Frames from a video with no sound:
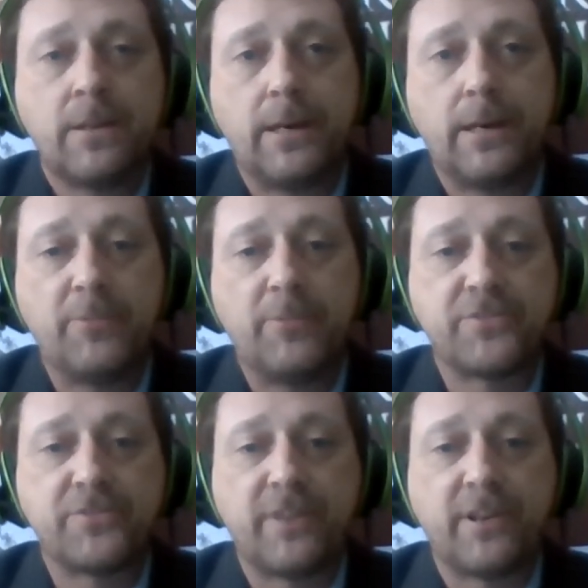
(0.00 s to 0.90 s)
Uh,
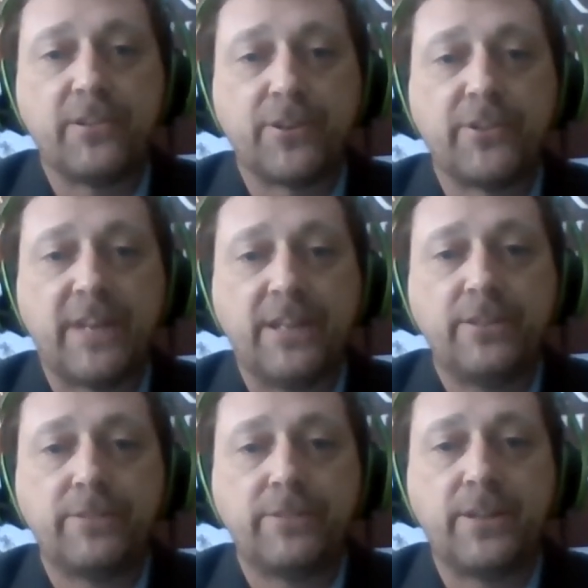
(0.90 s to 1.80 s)
there's very little that
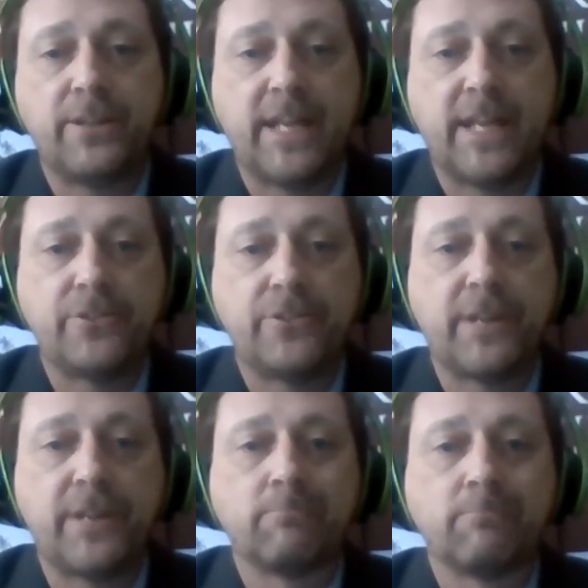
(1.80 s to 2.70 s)
you that you can't do there.